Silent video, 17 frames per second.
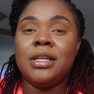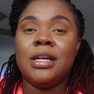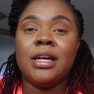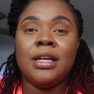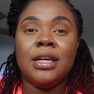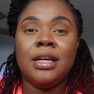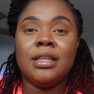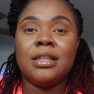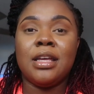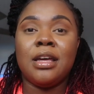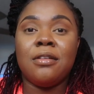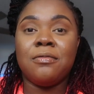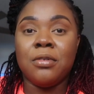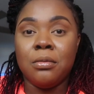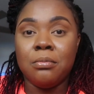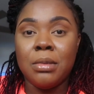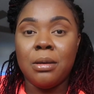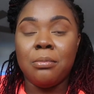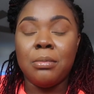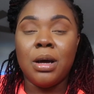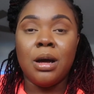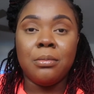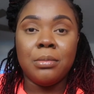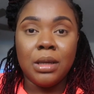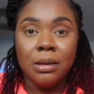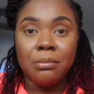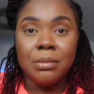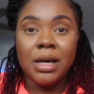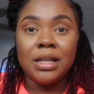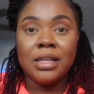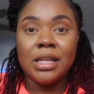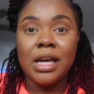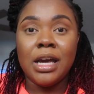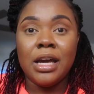I get that from my mom and my
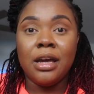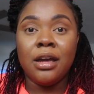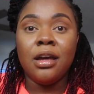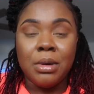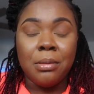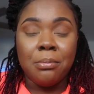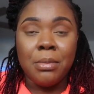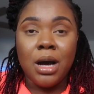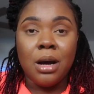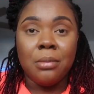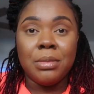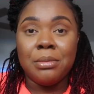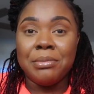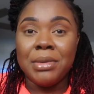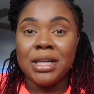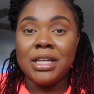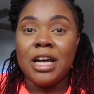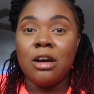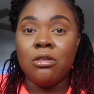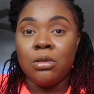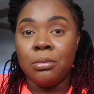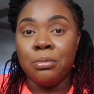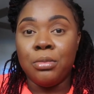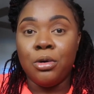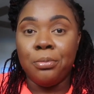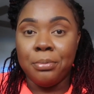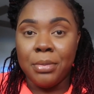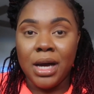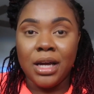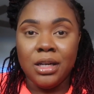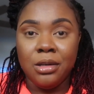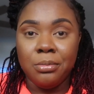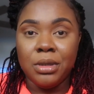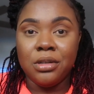dad. My mom and my dad were both
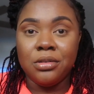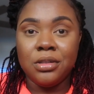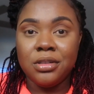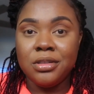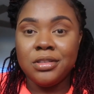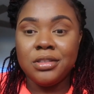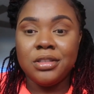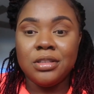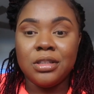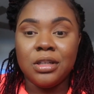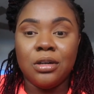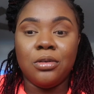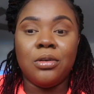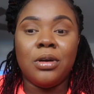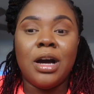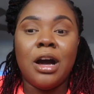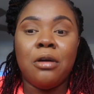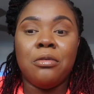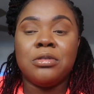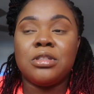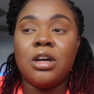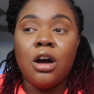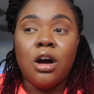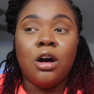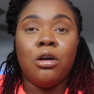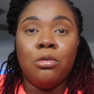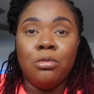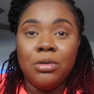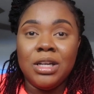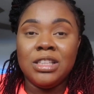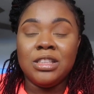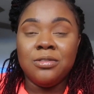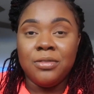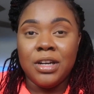bodybuilders, so I was
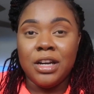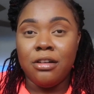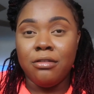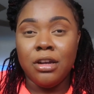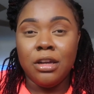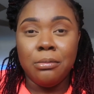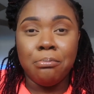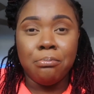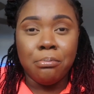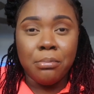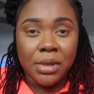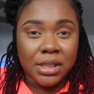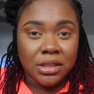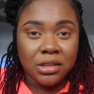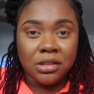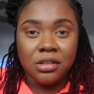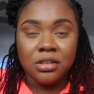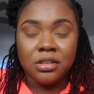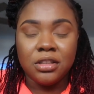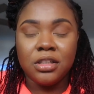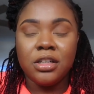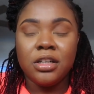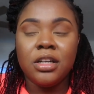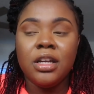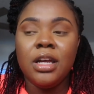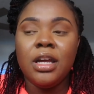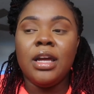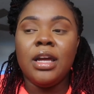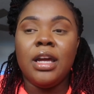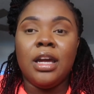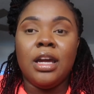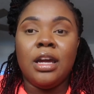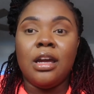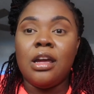always very muscular,
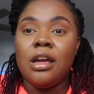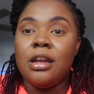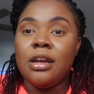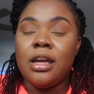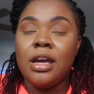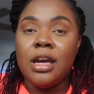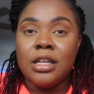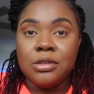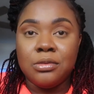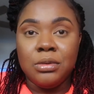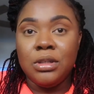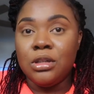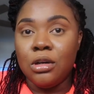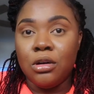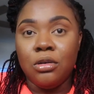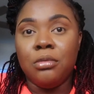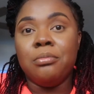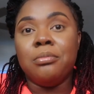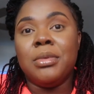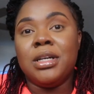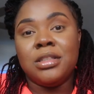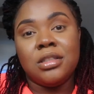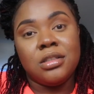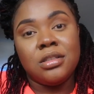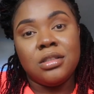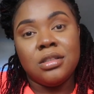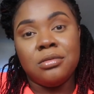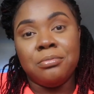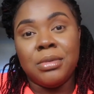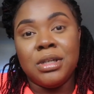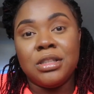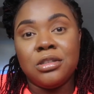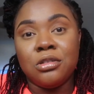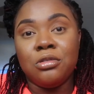and as we know, mus
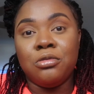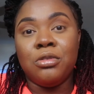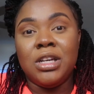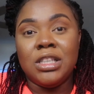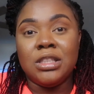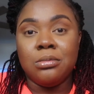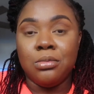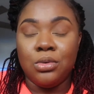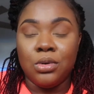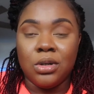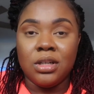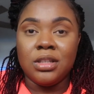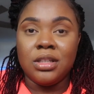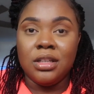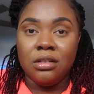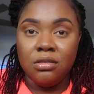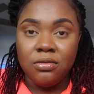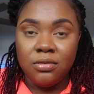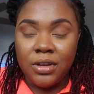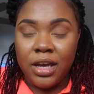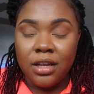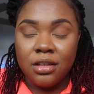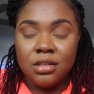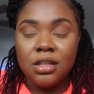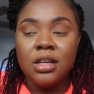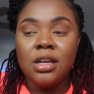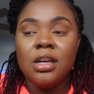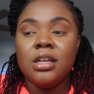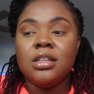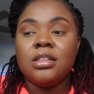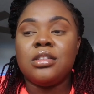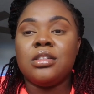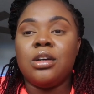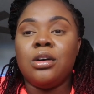muscle weighs more than fat.
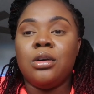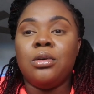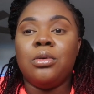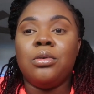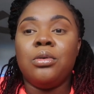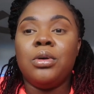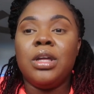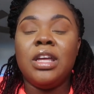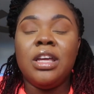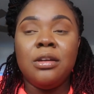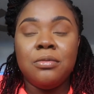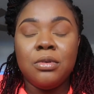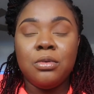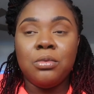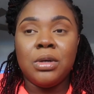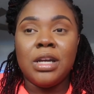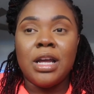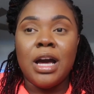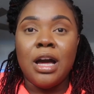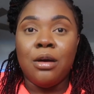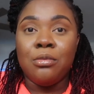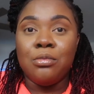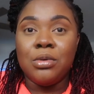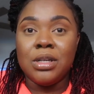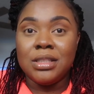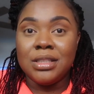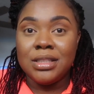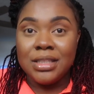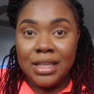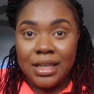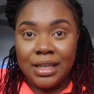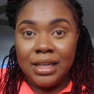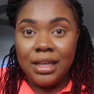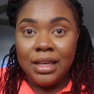So even when I was
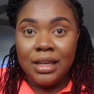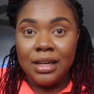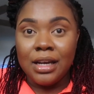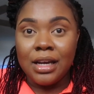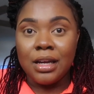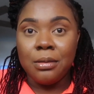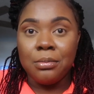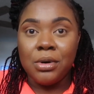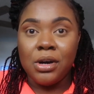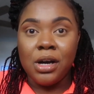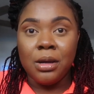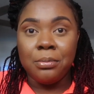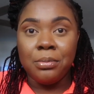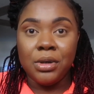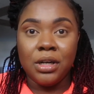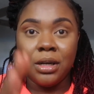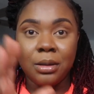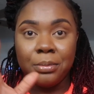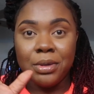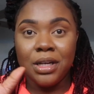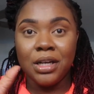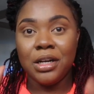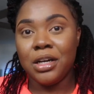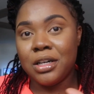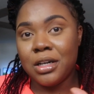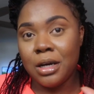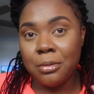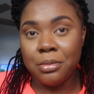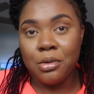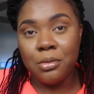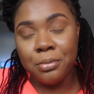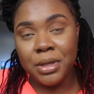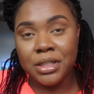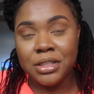skinny, and I can probably put up a
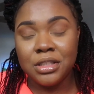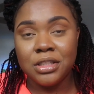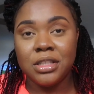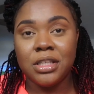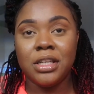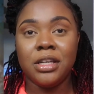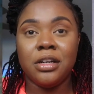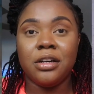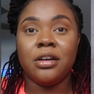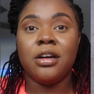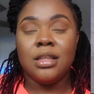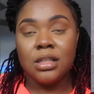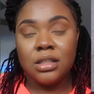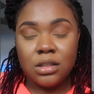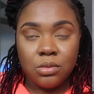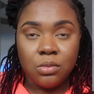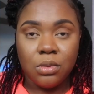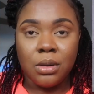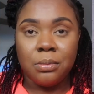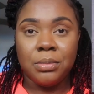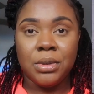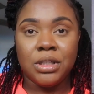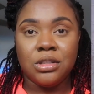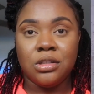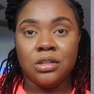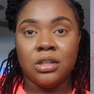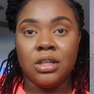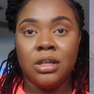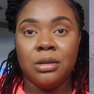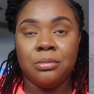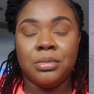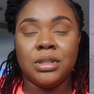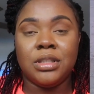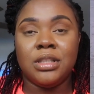couple pictures here, this one picture
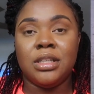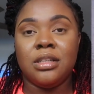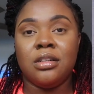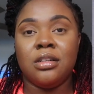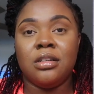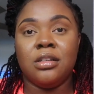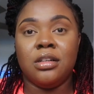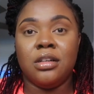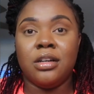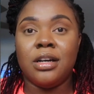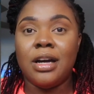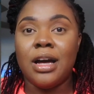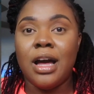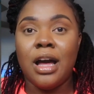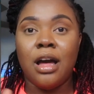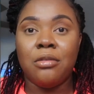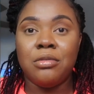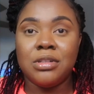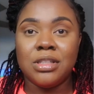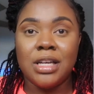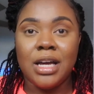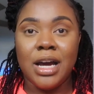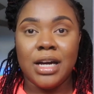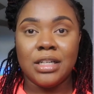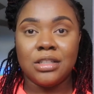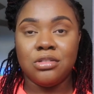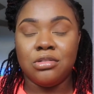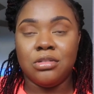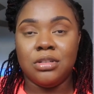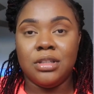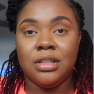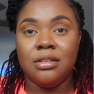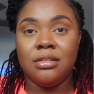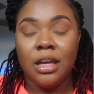in particular, I was
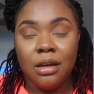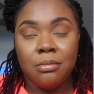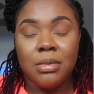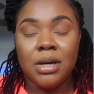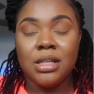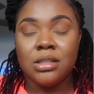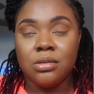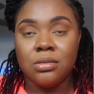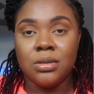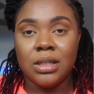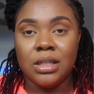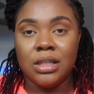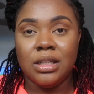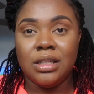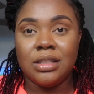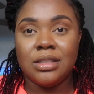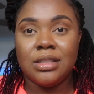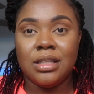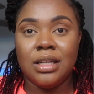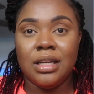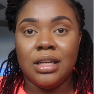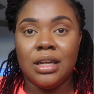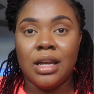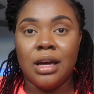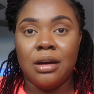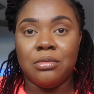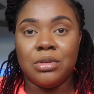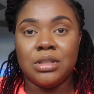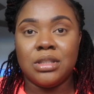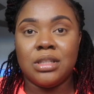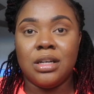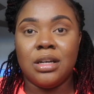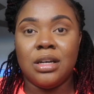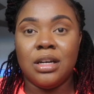actually in my twenties and I
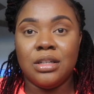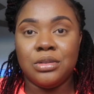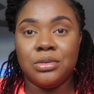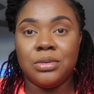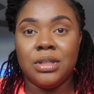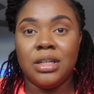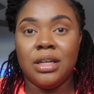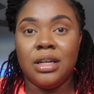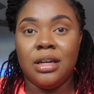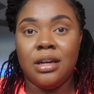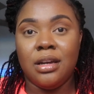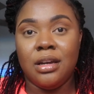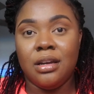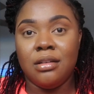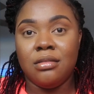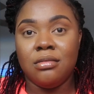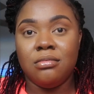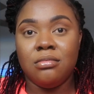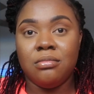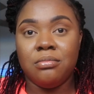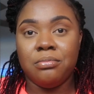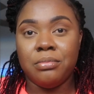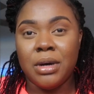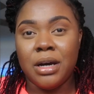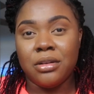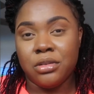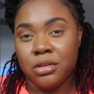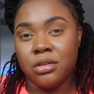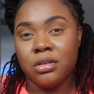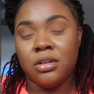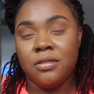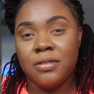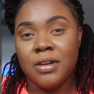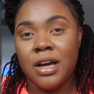was a hundred and about
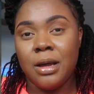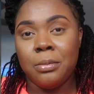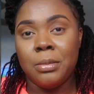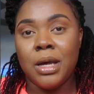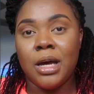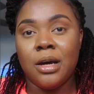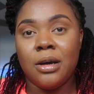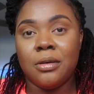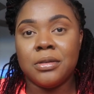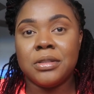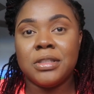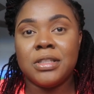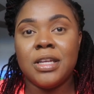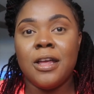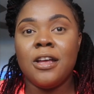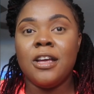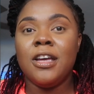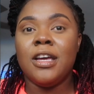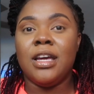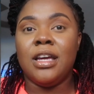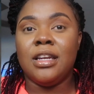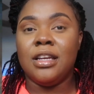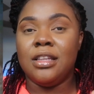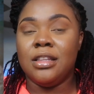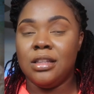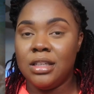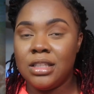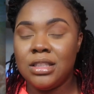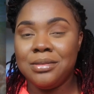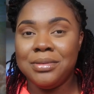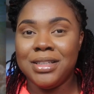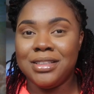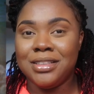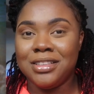thirty-five pounds, and in this
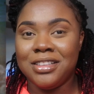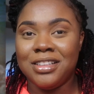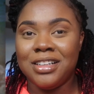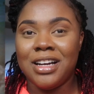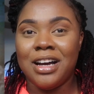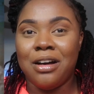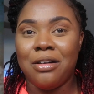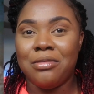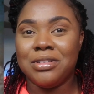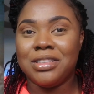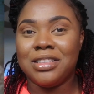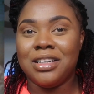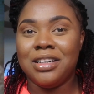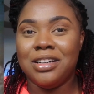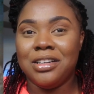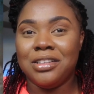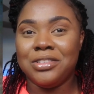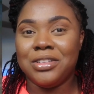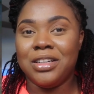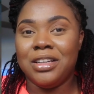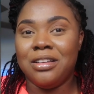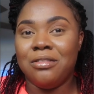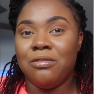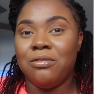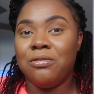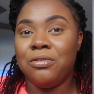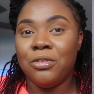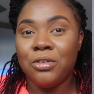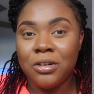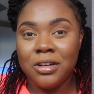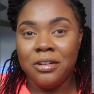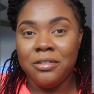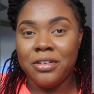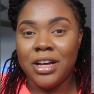picture I was one hundred
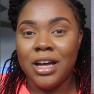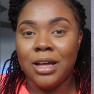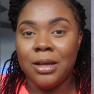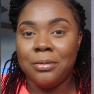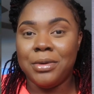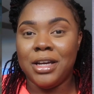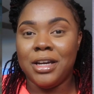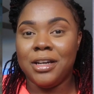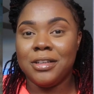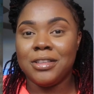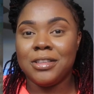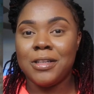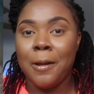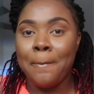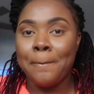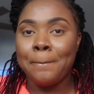forty-five pounds.